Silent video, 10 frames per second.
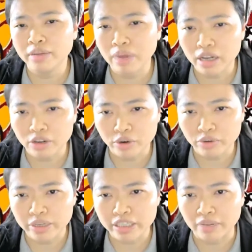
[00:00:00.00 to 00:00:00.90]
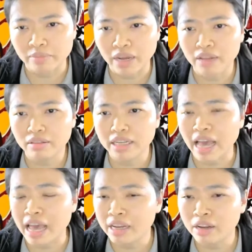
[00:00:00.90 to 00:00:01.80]
military regime at
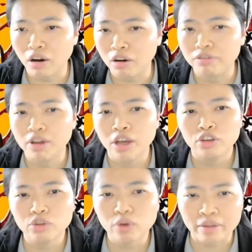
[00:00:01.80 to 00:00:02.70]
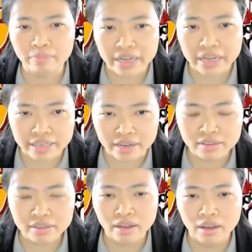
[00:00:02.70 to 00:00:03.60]
any of UN
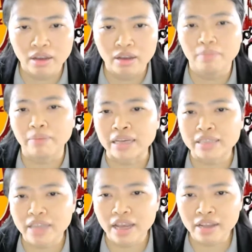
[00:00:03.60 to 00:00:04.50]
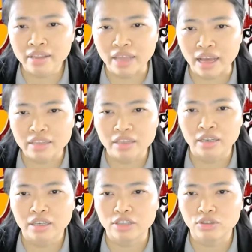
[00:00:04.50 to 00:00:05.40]
meetings by saying that
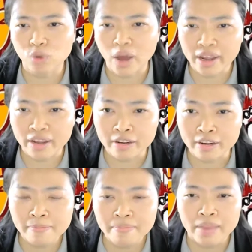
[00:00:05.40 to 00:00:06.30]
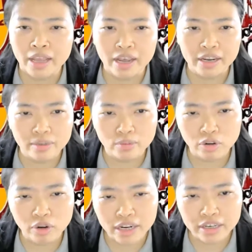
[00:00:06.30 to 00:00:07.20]
destroying a
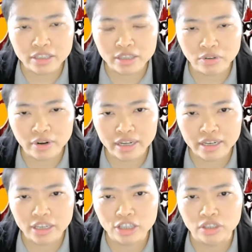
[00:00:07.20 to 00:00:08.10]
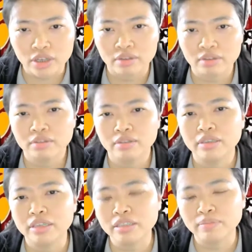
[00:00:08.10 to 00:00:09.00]
democratic general election,
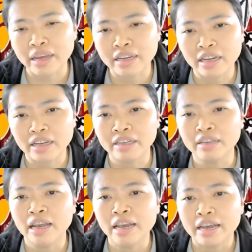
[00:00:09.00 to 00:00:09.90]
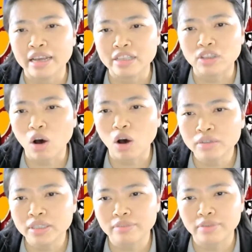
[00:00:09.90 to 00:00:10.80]
dismantling its own
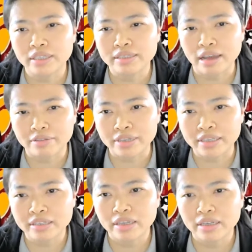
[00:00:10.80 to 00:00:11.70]
civil service,